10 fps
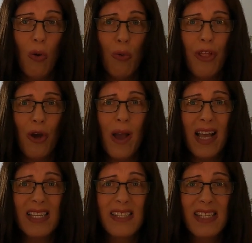Although,
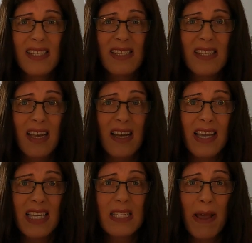as this
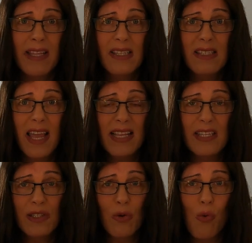expected date
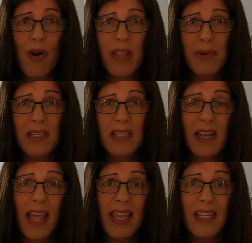has already been
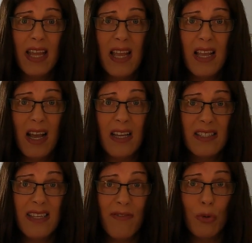delayed
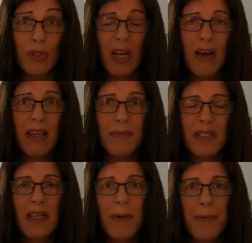several
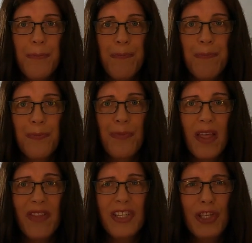times,
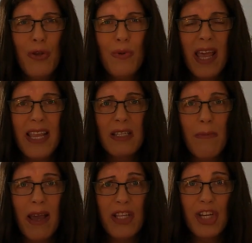this new date
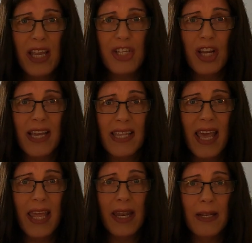may change
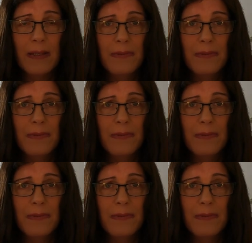again.